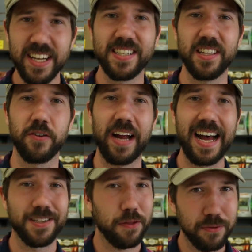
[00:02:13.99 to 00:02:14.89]
This little
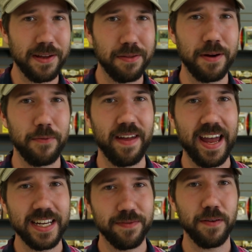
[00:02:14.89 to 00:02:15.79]
guy's a 3/3 with
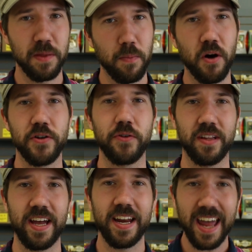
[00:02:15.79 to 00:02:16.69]
haste from the Mardu
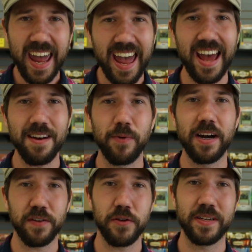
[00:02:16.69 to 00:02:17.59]
clan, and
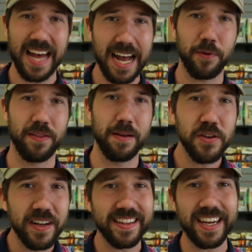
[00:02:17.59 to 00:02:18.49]
whenever you attack with him,
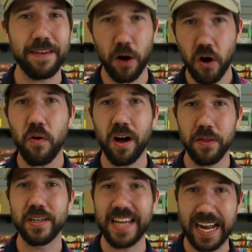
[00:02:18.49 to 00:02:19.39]
you get to give all
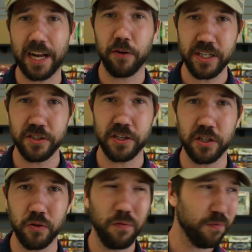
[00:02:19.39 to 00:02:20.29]
other attacking creatures you
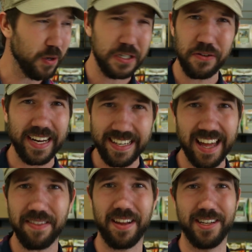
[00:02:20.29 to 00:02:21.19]
control First Strike and
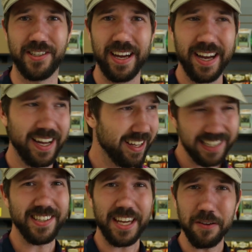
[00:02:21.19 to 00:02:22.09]
Death Touch.
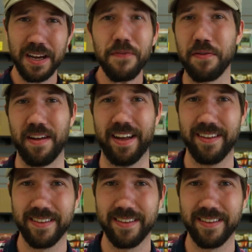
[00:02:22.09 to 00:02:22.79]
It just kills everything.